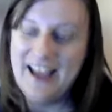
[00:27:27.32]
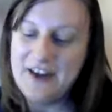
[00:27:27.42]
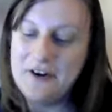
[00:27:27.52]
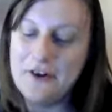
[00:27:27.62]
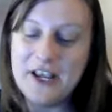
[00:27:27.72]

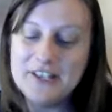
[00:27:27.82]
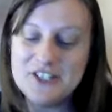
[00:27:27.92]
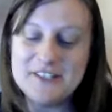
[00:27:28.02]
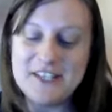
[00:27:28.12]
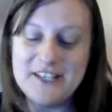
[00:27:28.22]
I don't know. It's
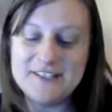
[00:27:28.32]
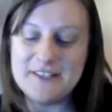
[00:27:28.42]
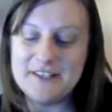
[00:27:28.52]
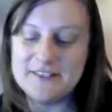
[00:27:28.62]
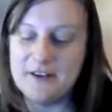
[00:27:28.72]
just
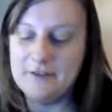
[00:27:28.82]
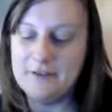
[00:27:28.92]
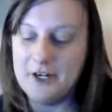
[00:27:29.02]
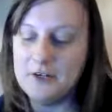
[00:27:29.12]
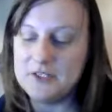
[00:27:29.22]
it's all
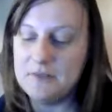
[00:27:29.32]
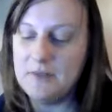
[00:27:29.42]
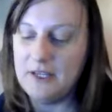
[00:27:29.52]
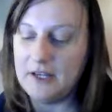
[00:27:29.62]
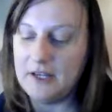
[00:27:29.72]
very new to
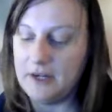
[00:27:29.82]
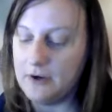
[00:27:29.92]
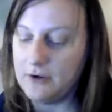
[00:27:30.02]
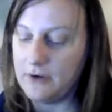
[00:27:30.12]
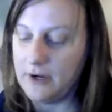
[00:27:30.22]
me, and I
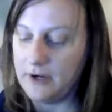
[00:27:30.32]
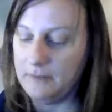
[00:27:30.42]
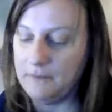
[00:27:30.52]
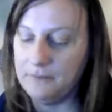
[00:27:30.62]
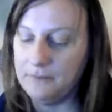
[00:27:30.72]
know
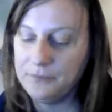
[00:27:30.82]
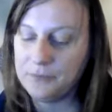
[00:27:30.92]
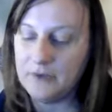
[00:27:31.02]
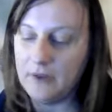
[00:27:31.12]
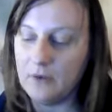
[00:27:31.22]

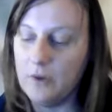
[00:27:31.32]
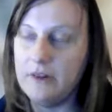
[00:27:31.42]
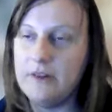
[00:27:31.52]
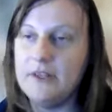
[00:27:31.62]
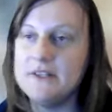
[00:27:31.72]
like one
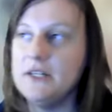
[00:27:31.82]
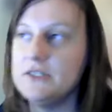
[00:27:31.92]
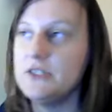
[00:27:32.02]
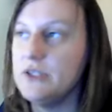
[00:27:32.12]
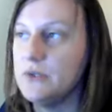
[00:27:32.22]
of the things I
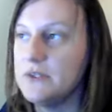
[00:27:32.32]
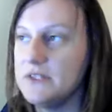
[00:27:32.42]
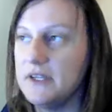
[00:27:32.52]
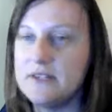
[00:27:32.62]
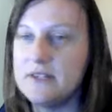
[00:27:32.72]
need to do is
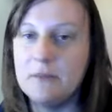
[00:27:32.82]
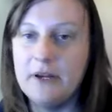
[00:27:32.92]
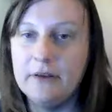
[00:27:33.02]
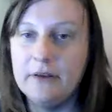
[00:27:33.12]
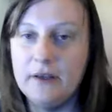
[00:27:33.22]
like set up
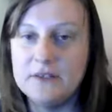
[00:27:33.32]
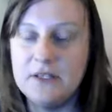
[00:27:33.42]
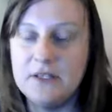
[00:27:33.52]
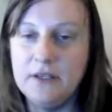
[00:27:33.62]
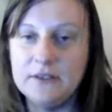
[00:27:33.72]
an
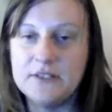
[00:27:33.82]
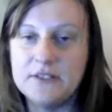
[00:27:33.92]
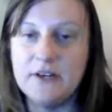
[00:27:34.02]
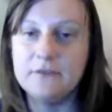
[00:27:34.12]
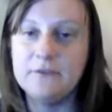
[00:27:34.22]
LLC and
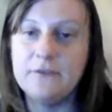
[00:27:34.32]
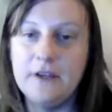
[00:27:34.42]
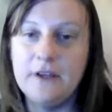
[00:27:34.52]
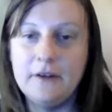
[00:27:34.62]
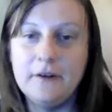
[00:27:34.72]
stuff,
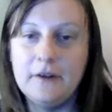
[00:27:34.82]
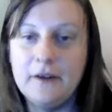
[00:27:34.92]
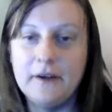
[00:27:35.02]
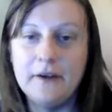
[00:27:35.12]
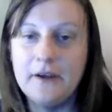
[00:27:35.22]
and
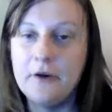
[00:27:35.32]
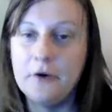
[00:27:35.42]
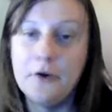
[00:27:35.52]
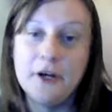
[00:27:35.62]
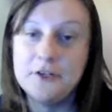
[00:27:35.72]
I
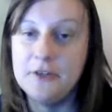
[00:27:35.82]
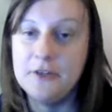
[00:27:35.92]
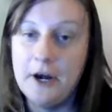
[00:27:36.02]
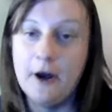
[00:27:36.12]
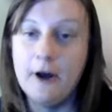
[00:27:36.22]
don't know how to do
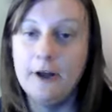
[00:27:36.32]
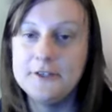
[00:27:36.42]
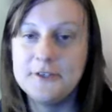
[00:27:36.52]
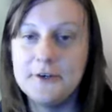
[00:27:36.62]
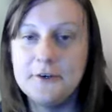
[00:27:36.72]
that at all.
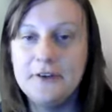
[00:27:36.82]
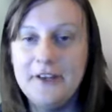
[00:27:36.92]
So